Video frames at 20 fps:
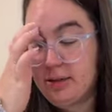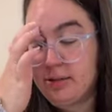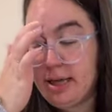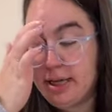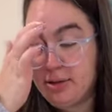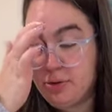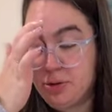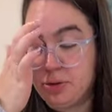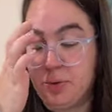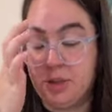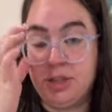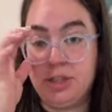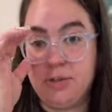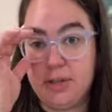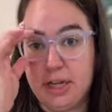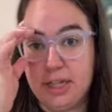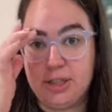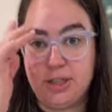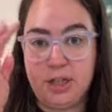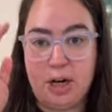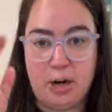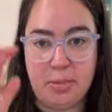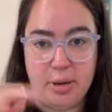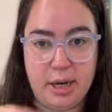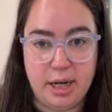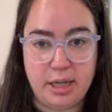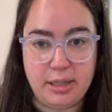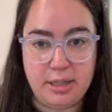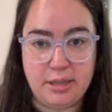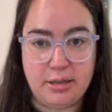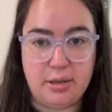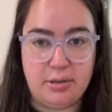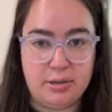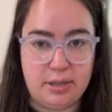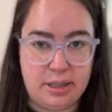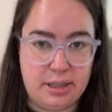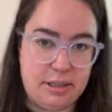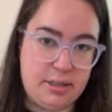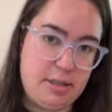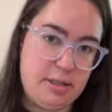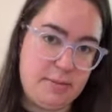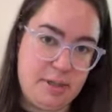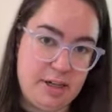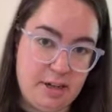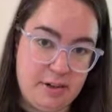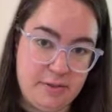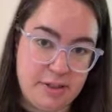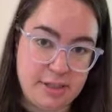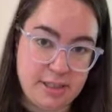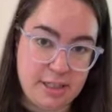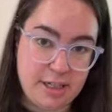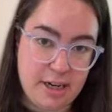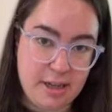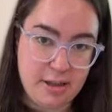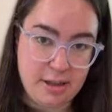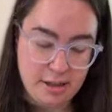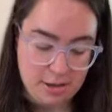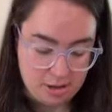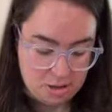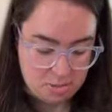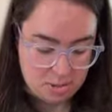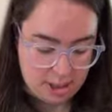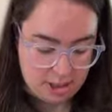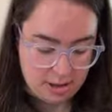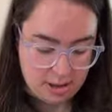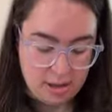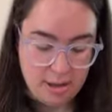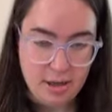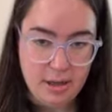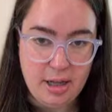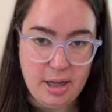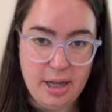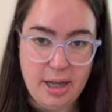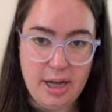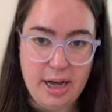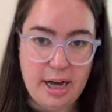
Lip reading: they're like those ones you get at Starbucks, only, I mean, obviously I think they're better.